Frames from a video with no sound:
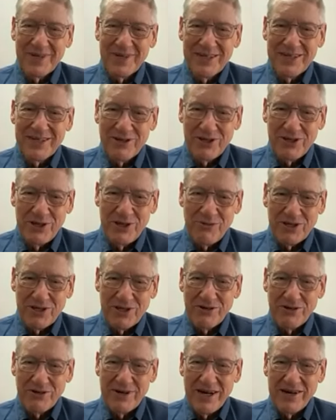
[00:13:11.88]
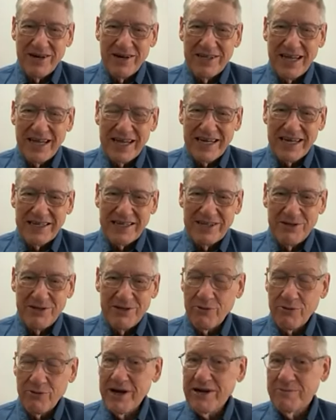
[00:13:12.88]
so she wasn't around, and I got to
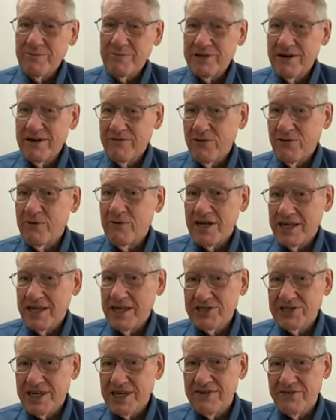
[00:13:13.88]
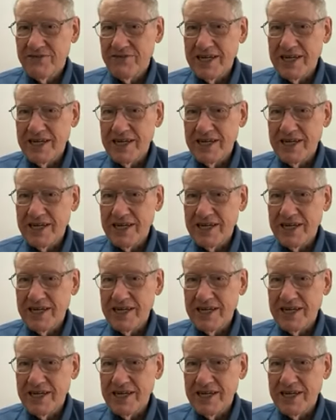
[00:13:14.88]
use a record player for a while. That was kind of